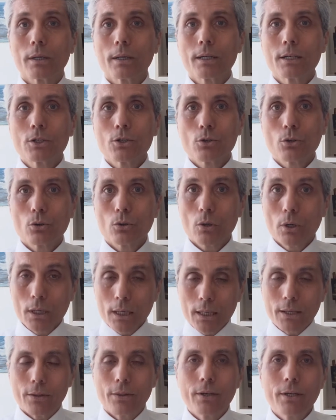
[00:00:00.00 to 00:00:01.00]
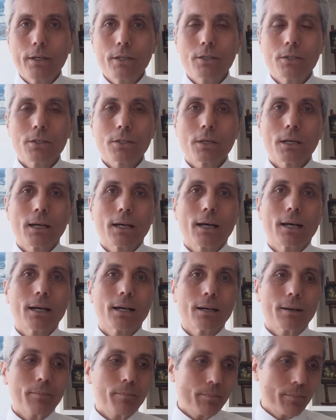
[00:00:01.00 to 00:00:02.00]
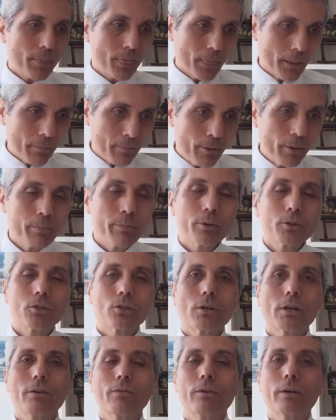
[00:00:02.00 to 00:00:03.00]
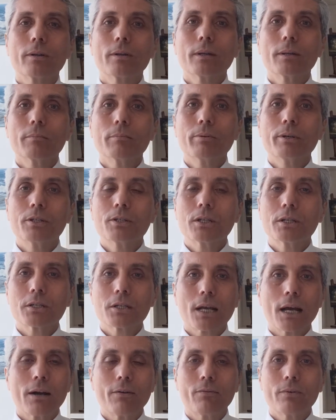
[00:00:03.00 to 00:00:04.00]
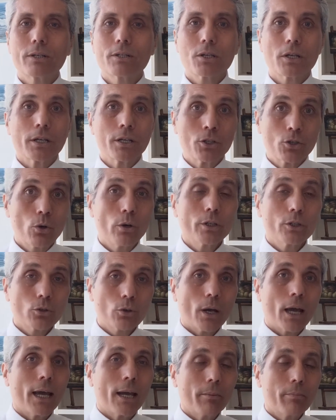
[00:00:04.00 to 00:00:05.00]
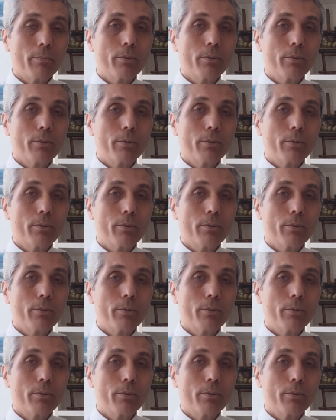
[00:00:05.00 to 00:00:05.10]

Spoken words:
So this purpose-driven business canvas is going to help